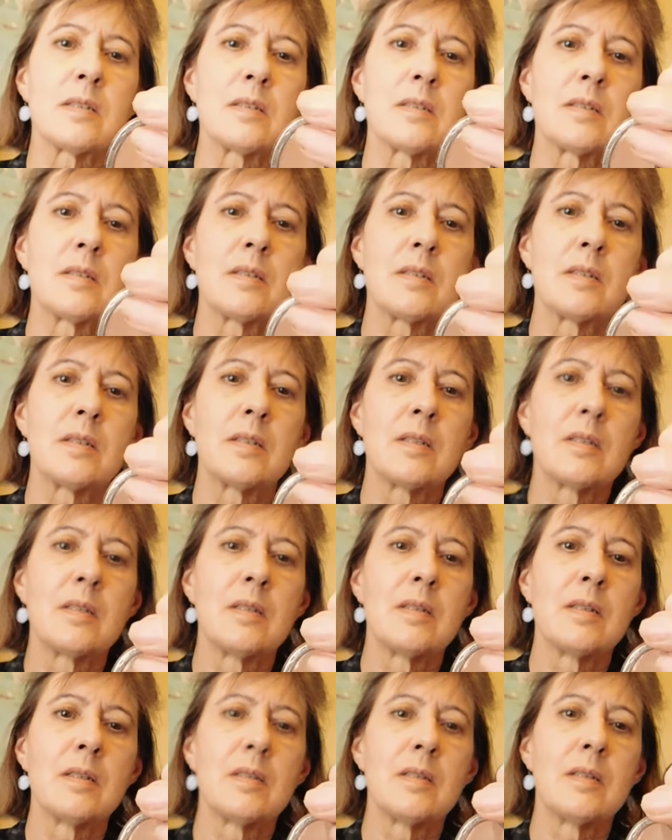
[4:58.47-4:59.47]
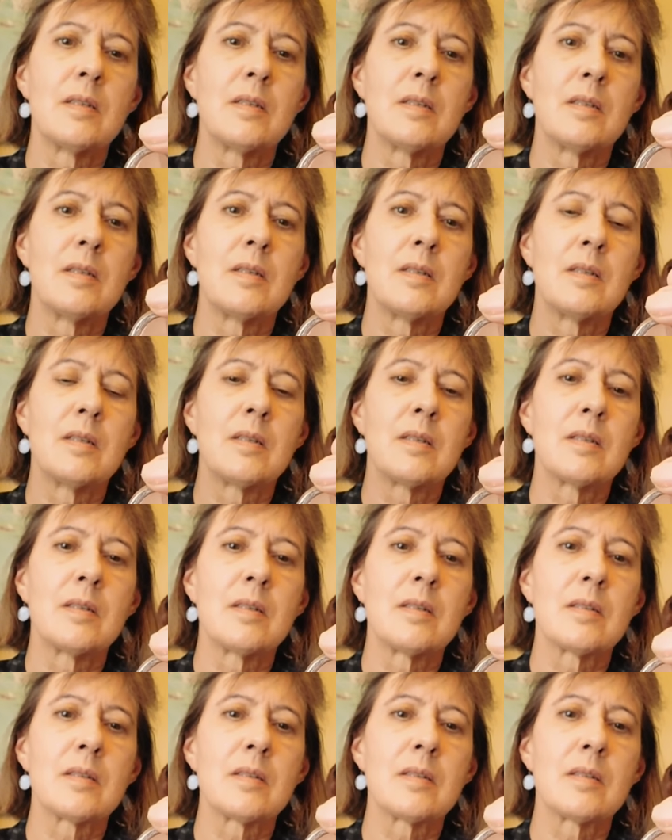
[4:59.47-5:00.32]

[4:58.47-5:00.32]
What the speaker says: No one is speaking in this clip.